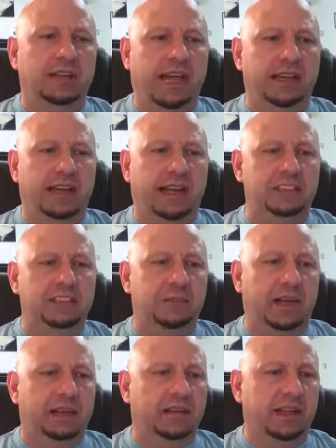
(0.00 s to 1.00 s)
that
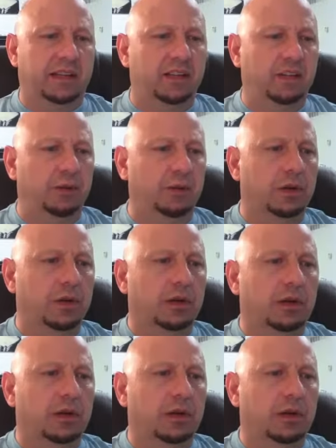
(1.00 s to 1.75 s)
aspect that you,